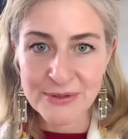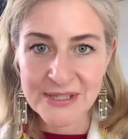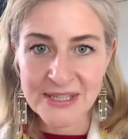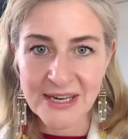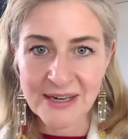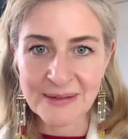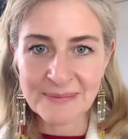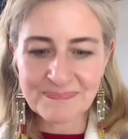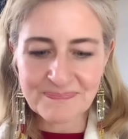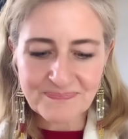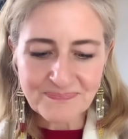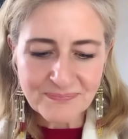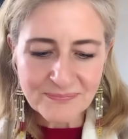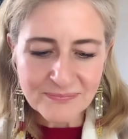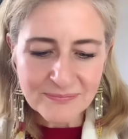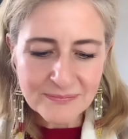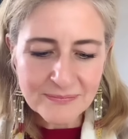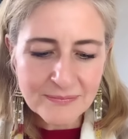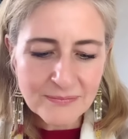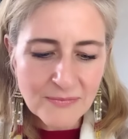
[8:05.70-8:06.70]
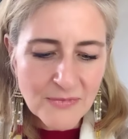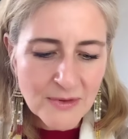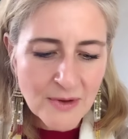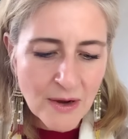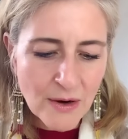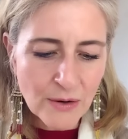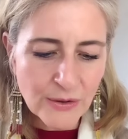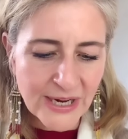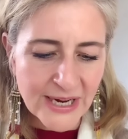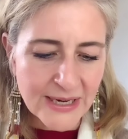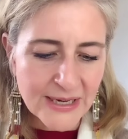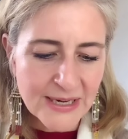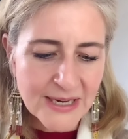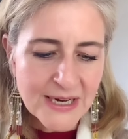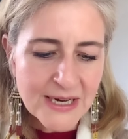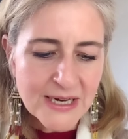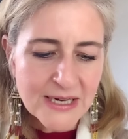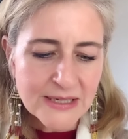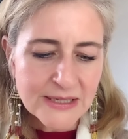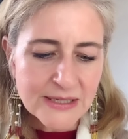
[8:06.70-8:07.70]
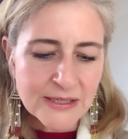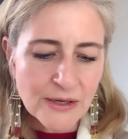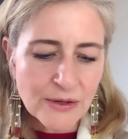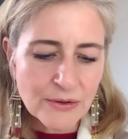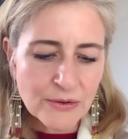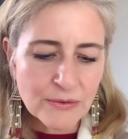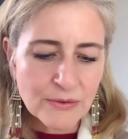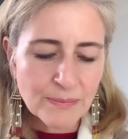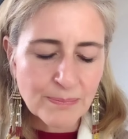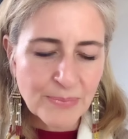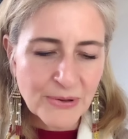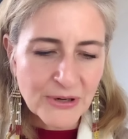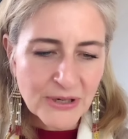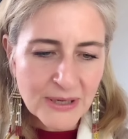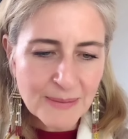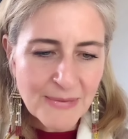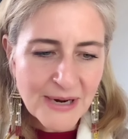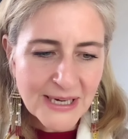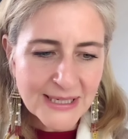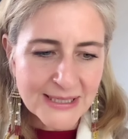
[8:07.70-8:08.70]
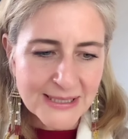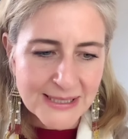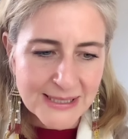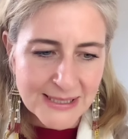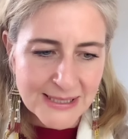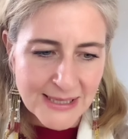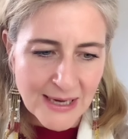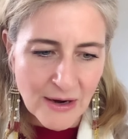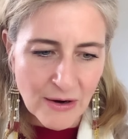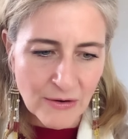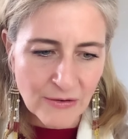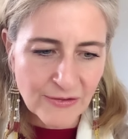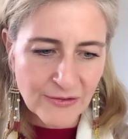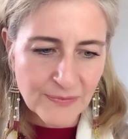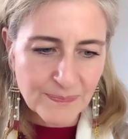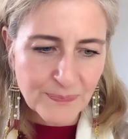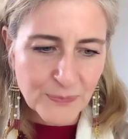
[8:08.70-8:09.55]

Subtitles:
there. Okay, so bergamot itself,